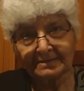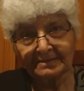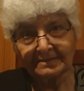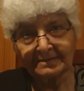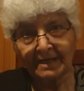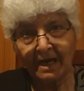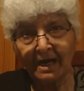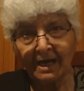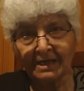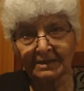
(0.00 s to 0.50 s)

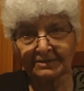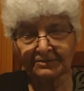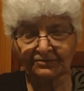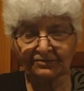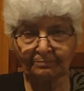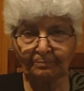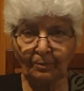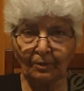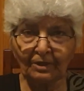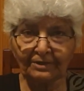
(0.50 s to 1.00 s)
dark
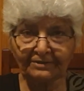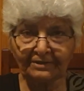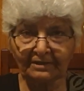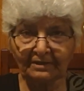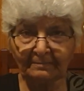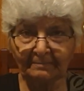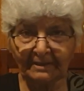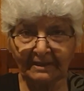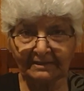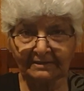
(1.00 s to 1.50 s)
spot in
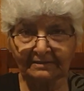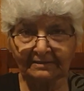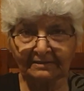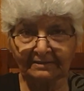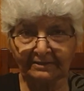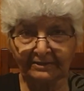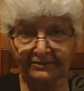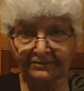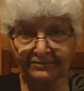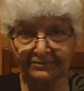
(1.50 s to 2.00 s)
American
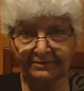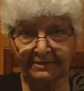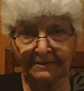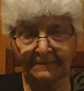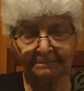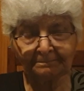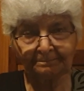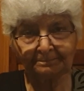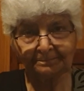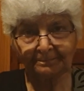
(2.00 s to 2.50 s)
history,
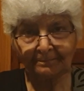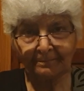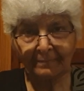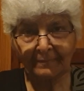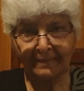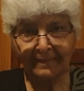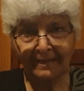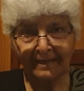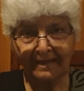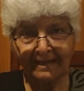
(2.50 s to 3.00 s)

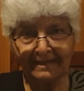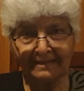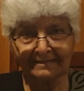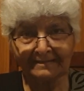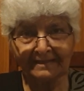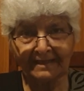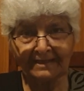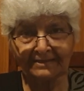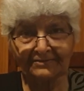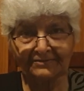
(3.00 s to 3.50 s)

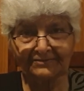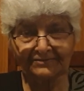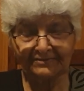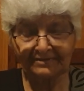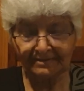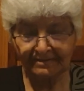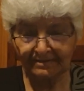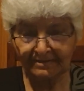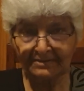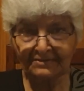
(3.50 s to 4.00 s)
and that is
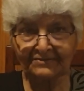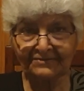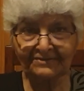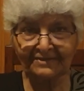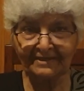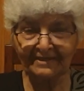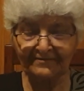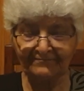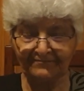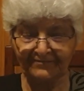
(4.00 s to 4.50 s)
the
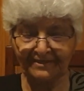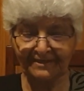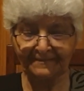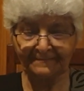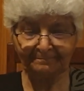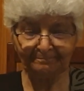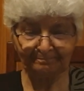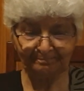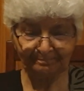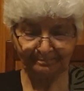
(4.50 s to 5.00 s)
slavery,
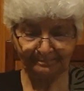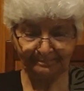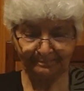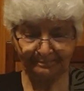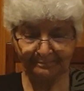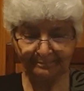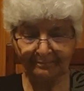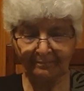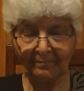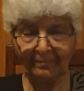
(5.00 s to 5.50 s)

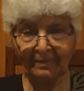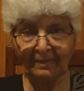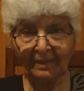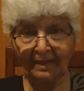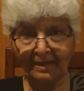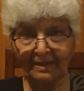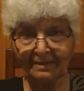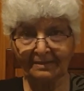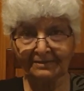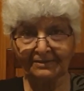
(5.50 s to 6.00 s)

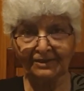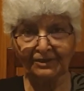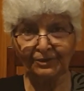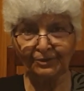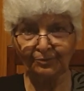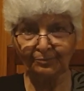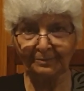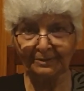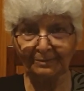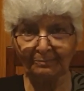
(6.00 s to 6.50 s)
the
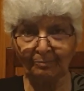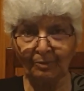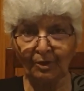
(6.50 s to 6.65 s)
human